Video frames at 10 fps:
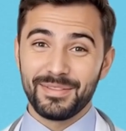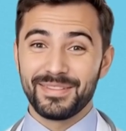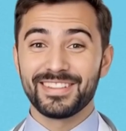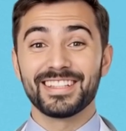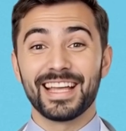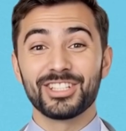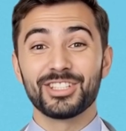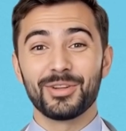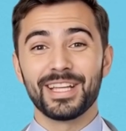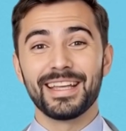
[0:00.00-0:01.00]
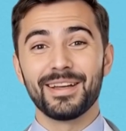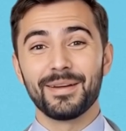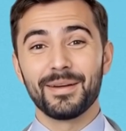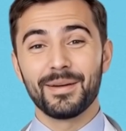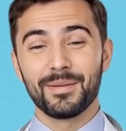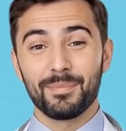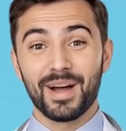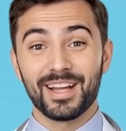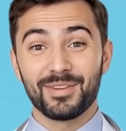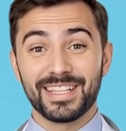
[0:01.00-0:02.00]
Stage 3.
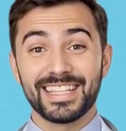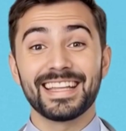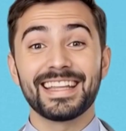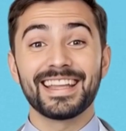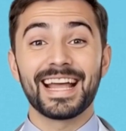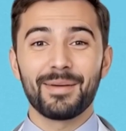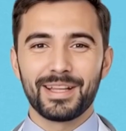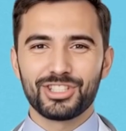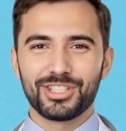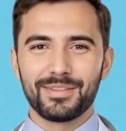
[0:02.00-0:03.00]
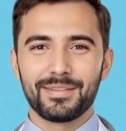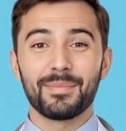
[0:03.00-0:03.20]
Moderate kidney damage.